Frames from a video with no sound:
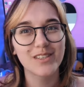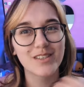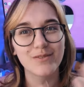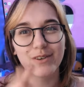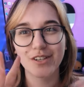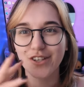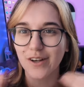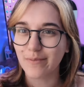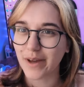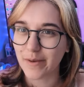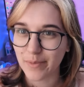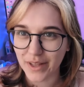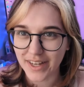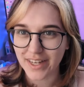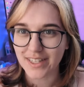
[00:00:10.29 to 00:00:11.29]
switch up my
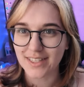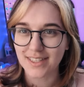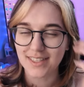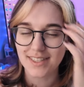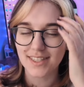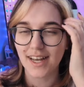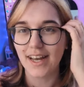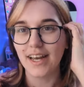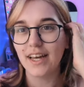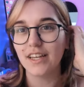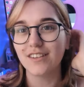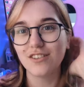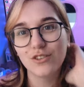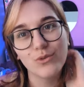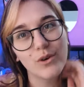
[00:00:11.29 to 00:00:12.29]
plans
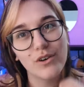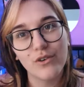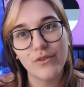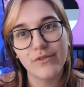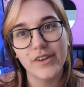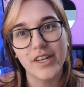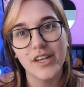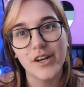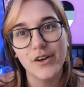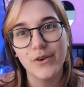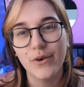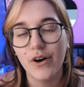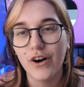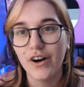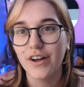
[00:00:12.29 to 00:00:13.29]
and do a whole
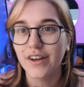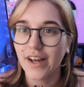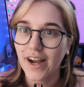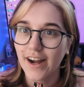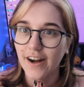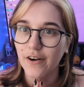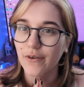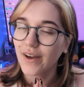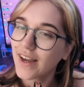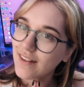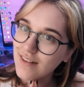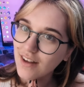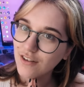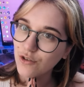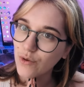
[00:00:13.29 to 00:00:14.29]
video on how
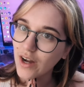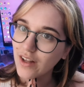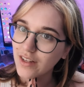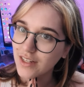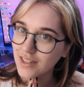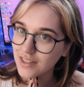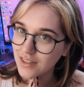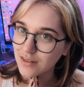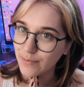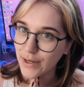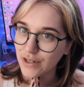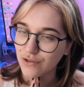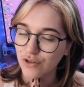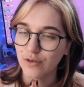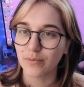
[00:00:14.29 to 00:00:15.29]
asexuality is a
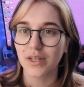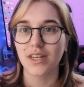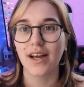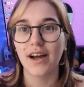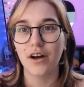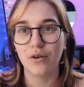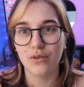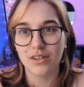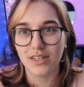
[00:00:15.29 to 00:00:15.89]
spectrum and how